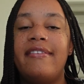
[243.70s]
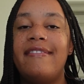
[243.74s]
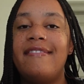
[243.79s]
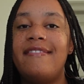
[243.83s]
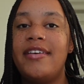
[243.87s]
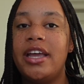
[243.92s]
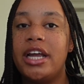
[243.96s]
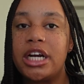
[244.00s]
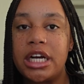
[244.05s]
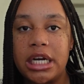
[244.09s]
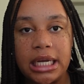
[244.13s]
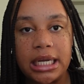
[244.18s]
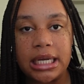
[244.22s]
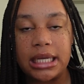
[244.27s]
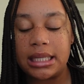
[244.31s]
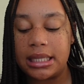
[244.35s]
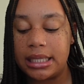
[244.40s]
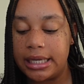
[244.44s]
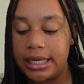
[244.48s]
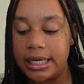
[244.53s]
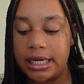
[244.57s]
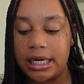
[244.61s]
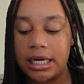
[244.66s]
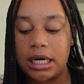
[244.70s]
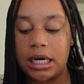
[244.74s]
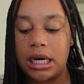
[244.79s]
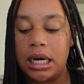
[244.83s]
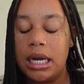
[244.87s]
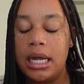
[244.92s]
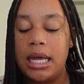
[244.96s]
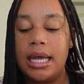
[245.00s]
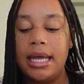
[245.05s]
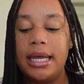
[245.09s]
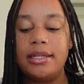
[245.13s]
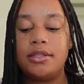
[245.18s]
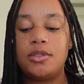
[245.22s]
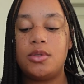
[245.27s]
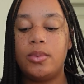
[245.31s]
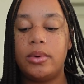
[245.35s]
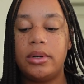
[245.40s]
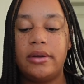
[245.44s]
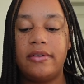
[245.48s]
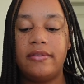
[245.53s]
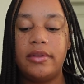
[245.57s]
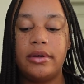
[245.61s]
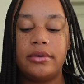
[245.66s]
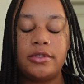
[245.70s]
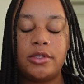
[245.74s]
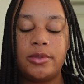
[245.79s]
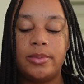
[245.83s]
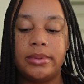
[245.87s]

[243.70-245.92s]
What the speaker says: very clear. It's one of those